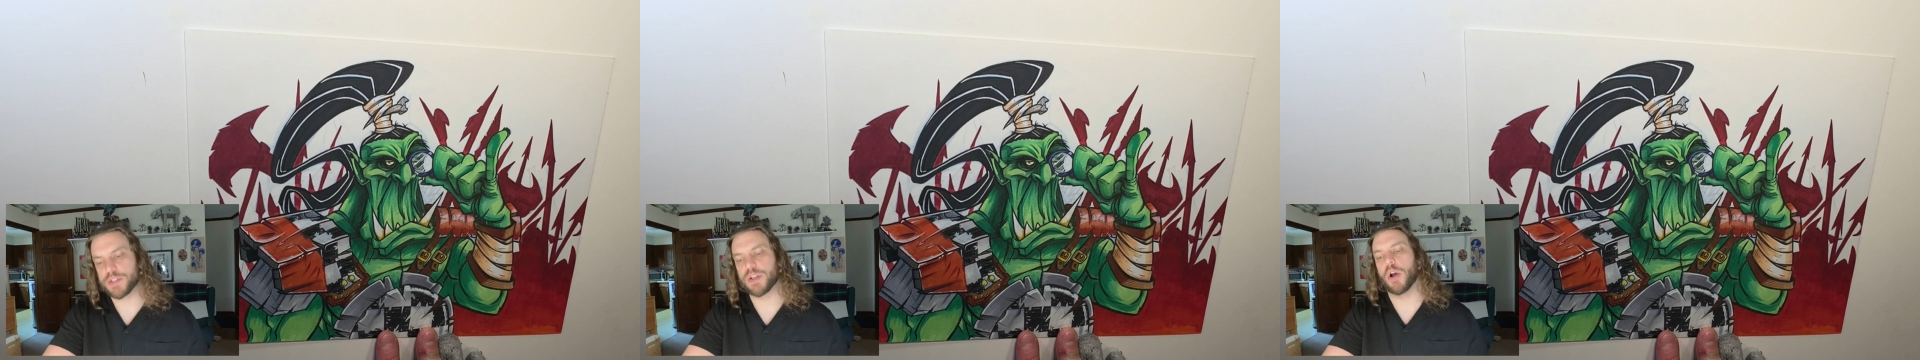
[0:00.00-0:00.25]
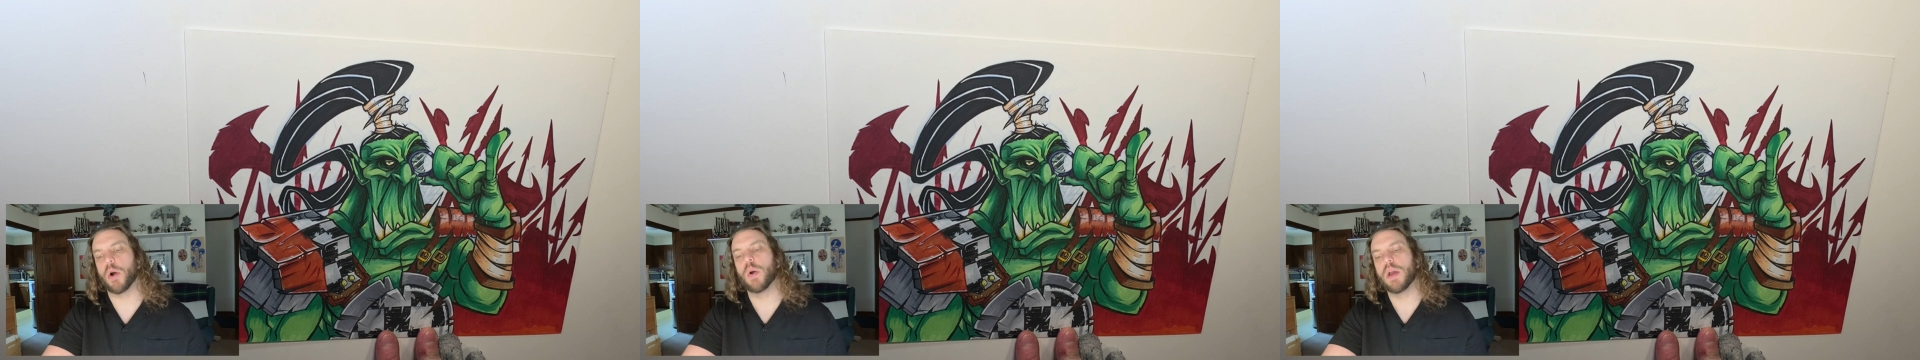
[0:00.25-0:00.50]

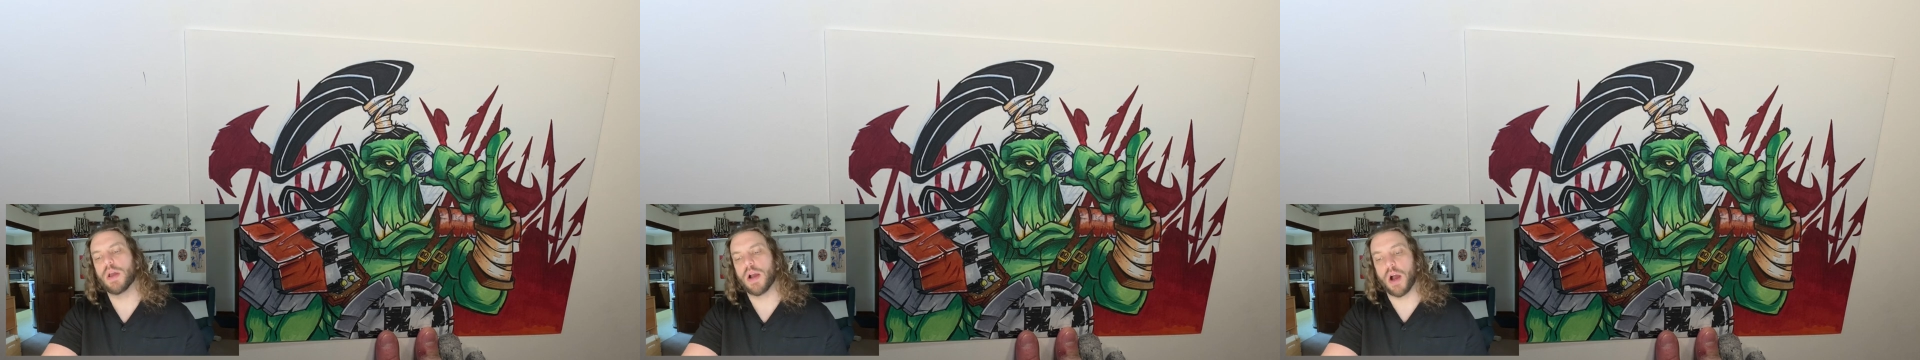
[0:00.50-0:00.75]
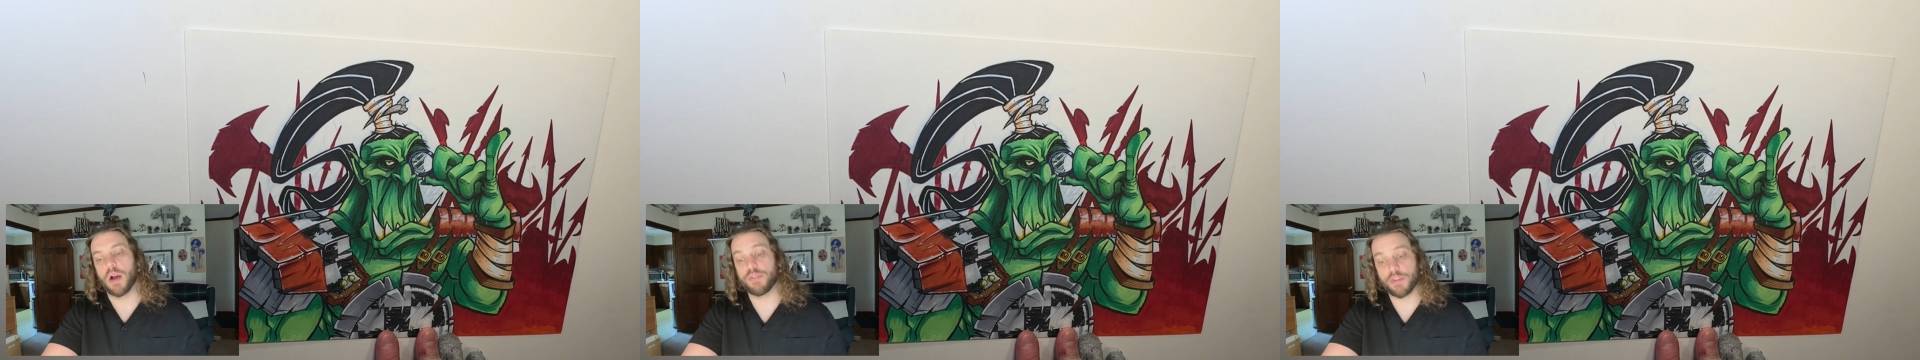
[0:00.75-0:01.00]
So
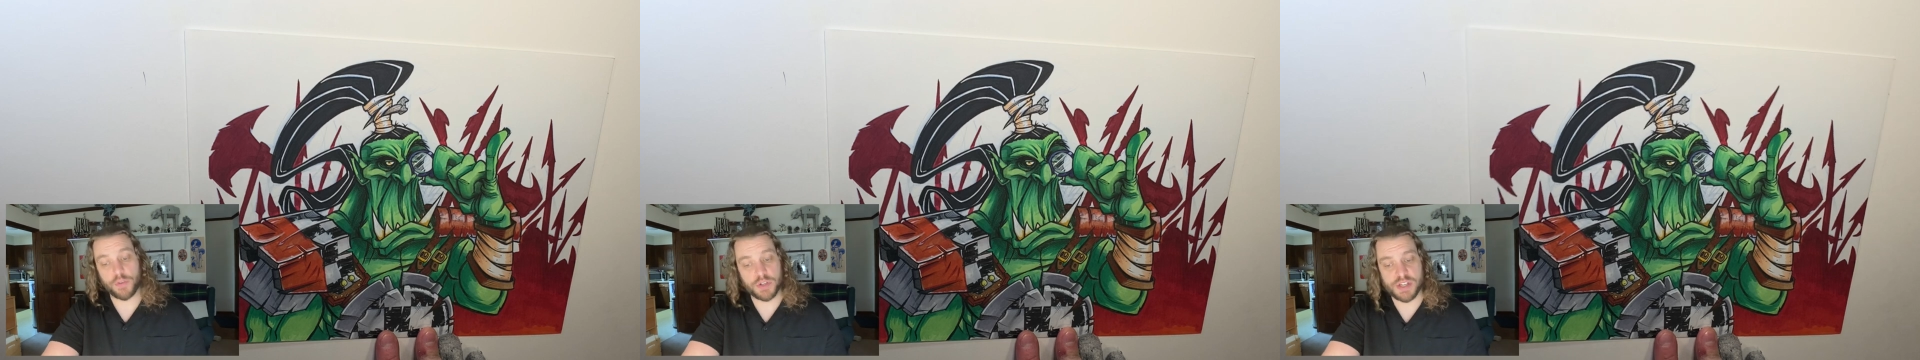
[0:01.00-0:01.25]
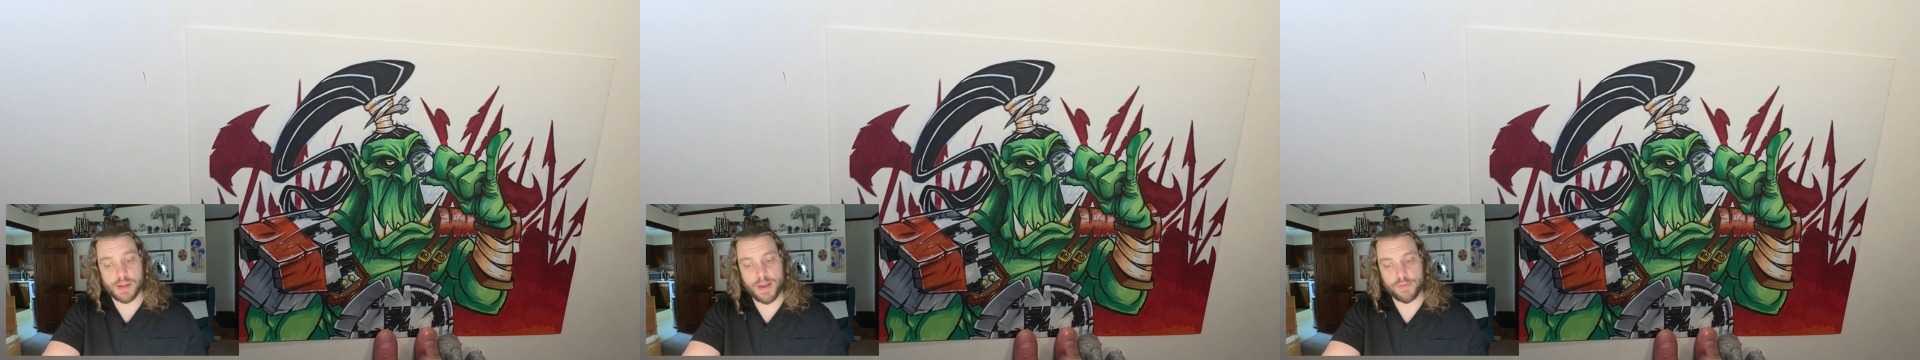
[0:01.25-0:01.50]
uh, for the
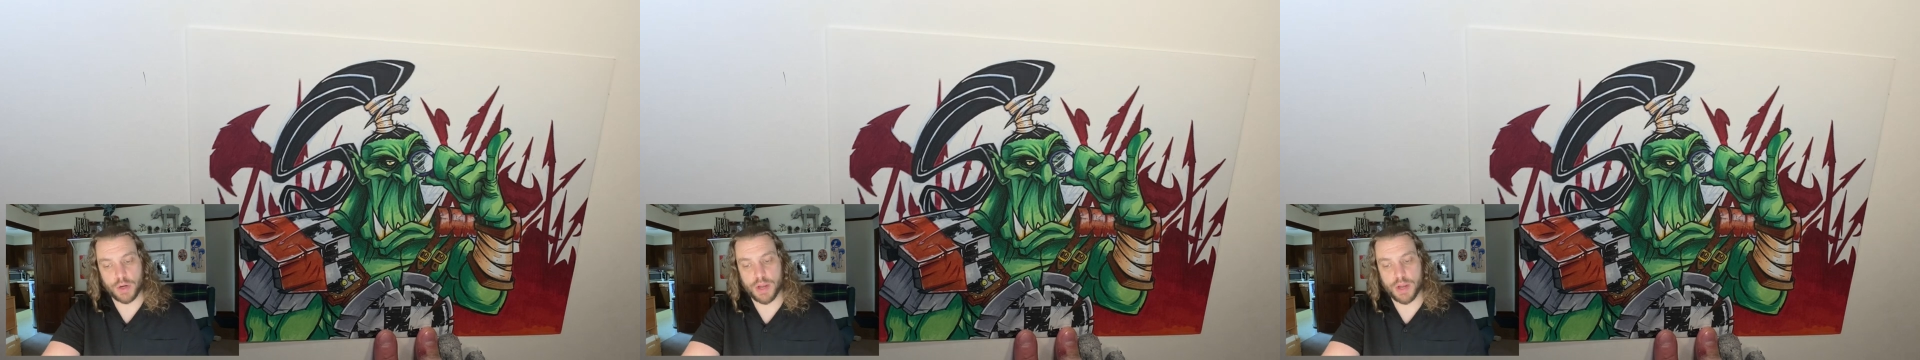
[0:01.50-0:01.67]
first time ever,